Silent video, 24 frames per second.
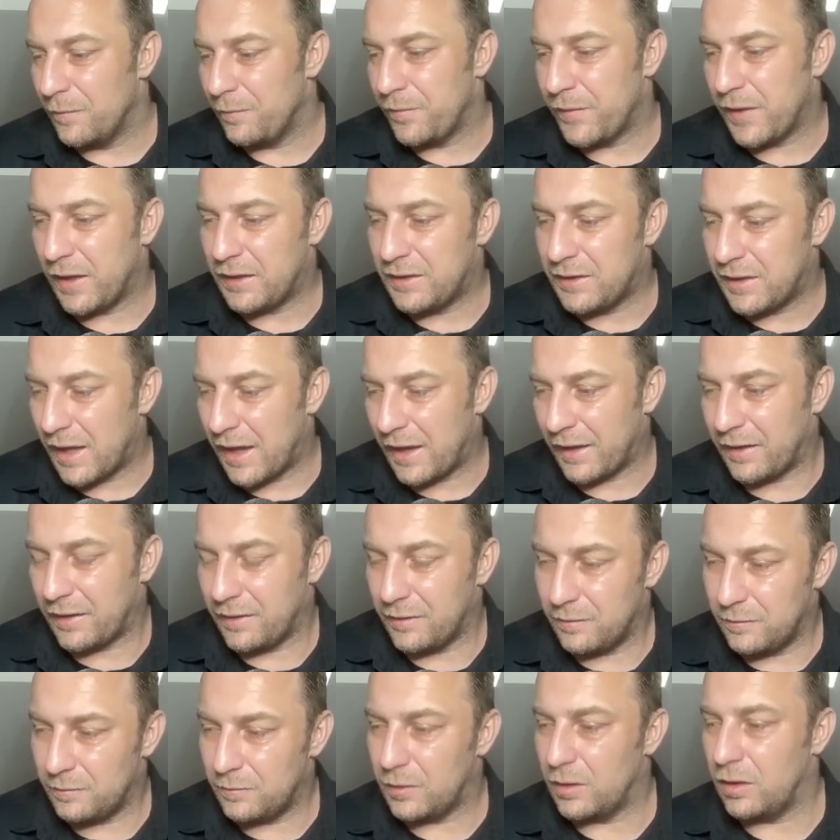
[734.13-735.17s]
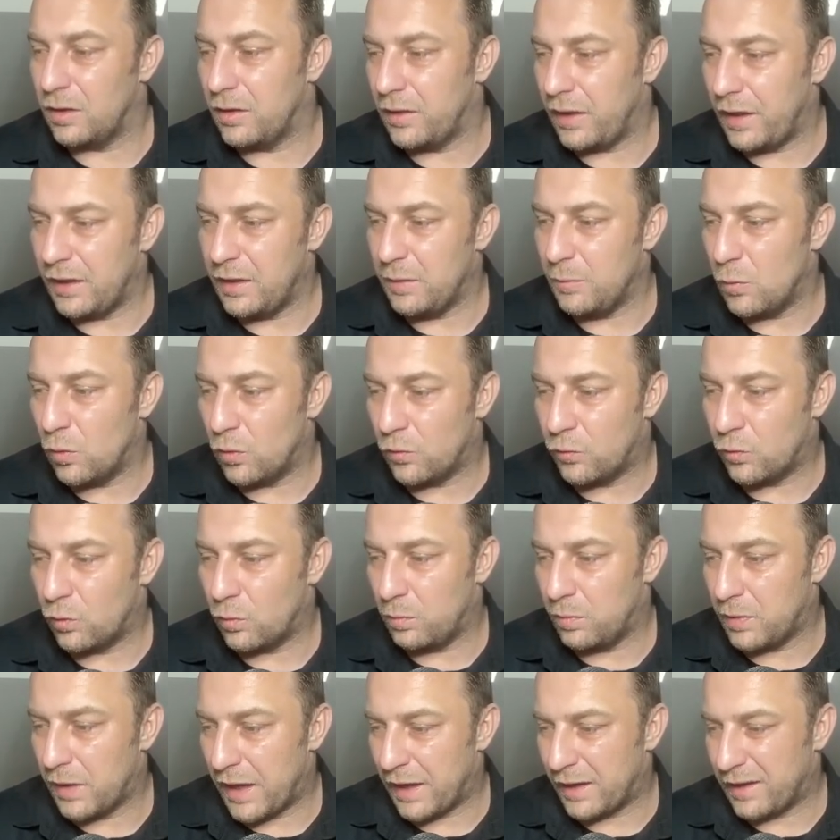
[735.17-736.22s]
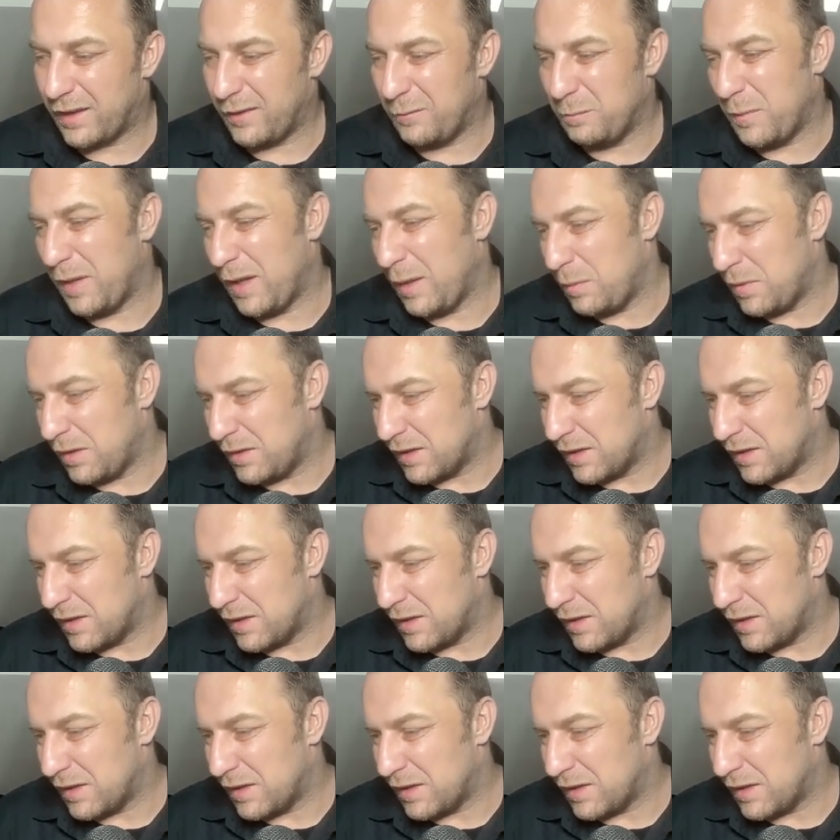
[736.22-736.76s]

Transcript: attack uh, anymore for black and maybe